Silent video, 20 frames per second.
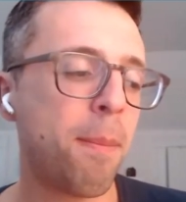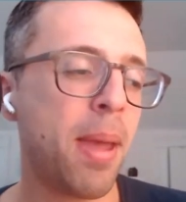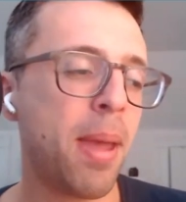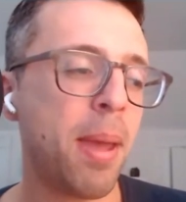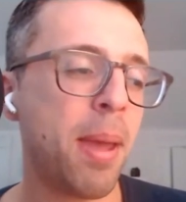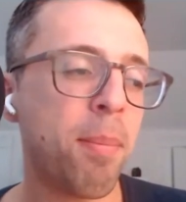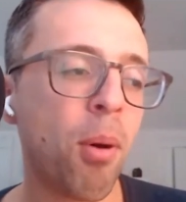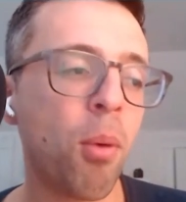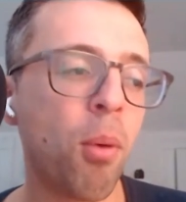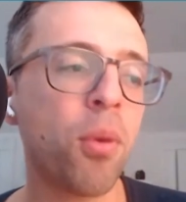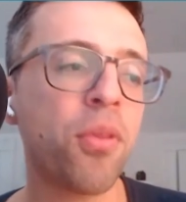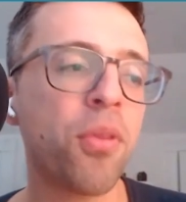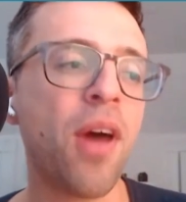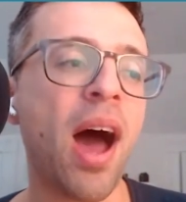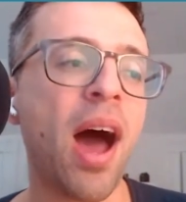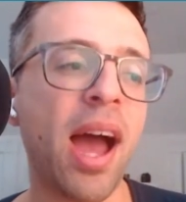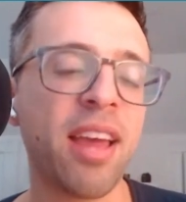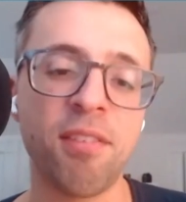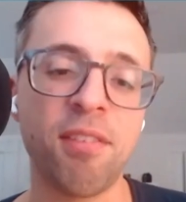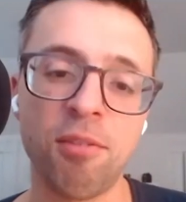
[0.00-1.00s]
people with the
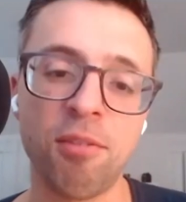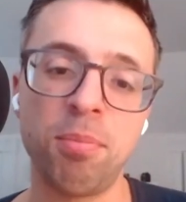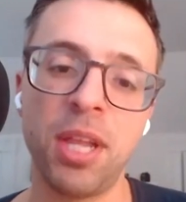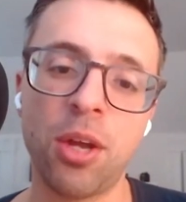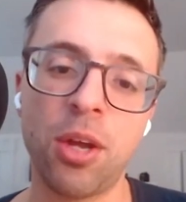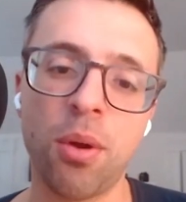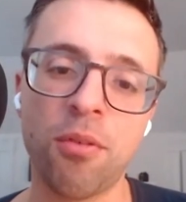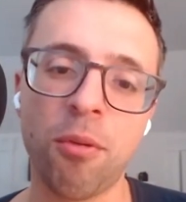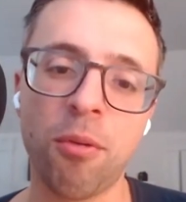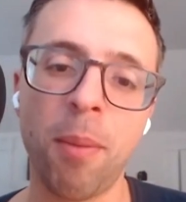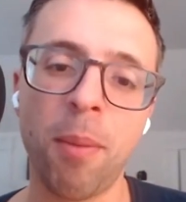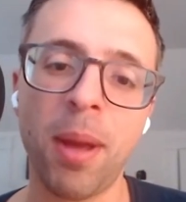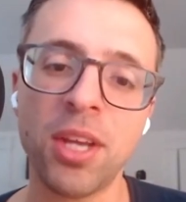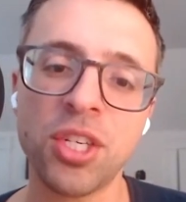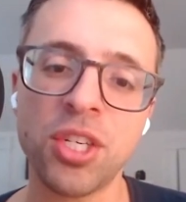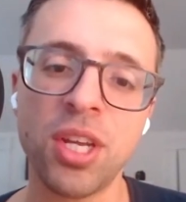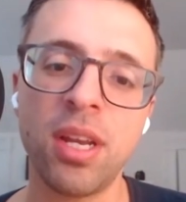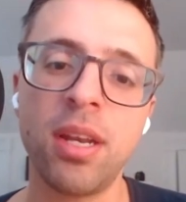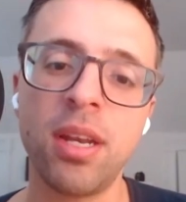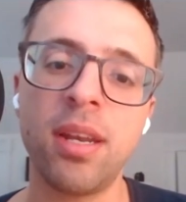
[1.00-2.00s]
highest levels of political
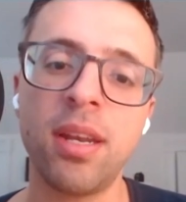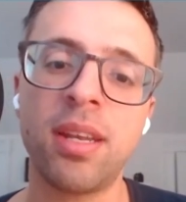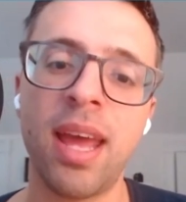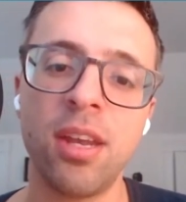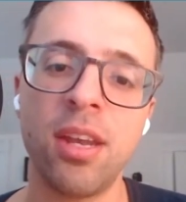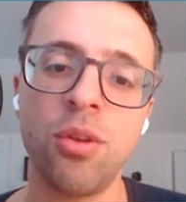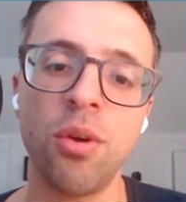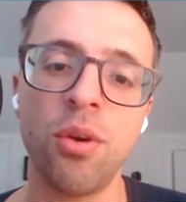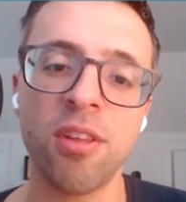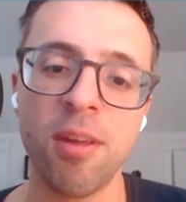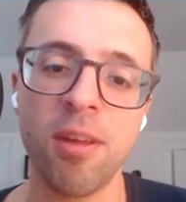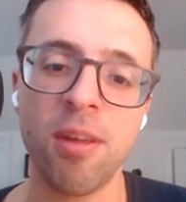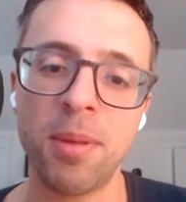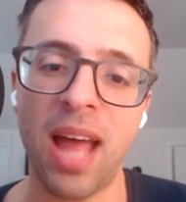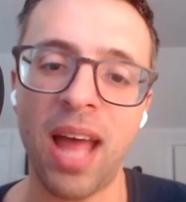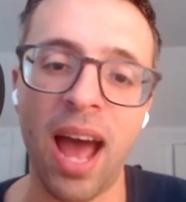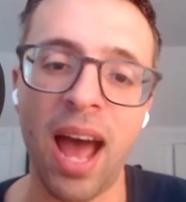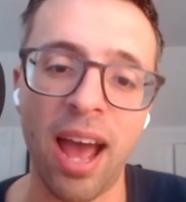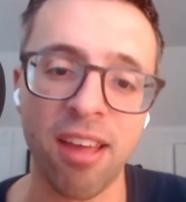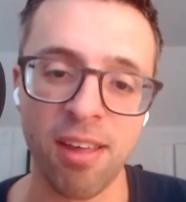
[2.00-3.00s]
information tend to
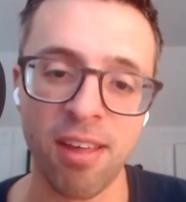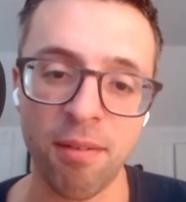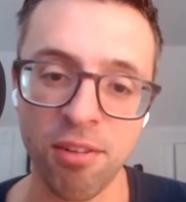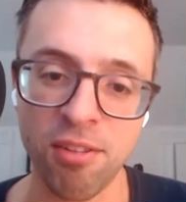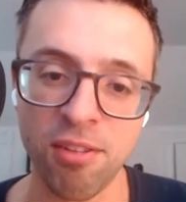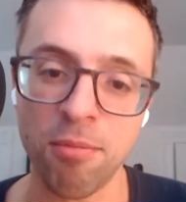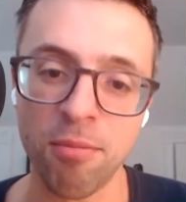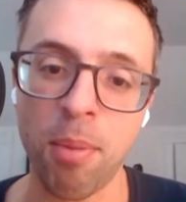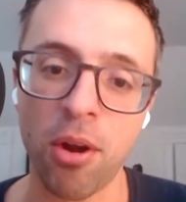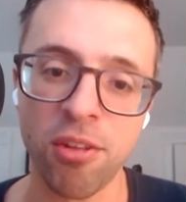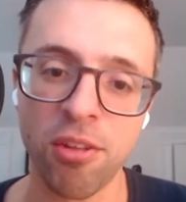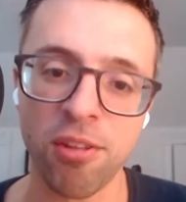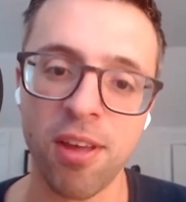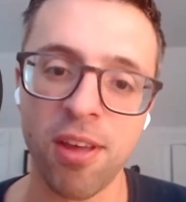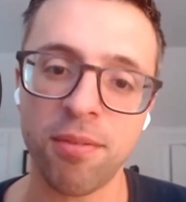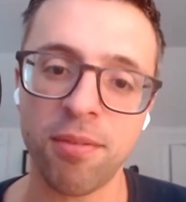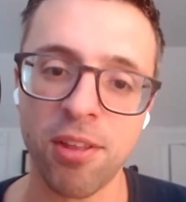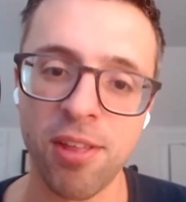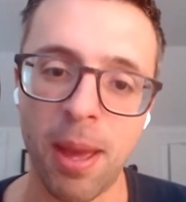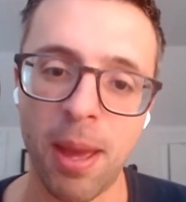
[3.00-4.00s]
exhibit the highest levels of
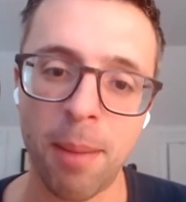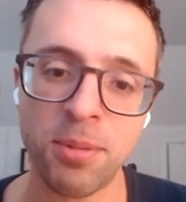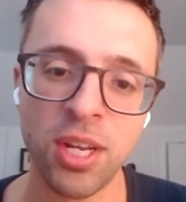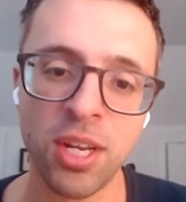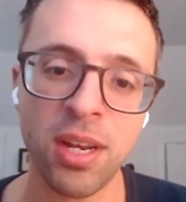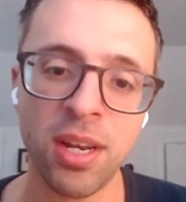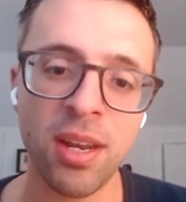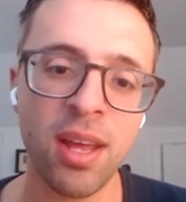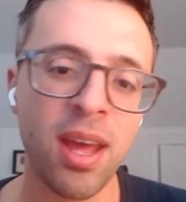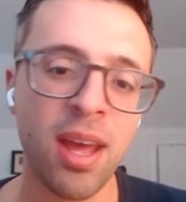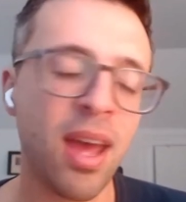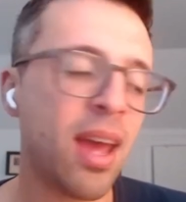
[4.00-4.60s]
partisan self deception.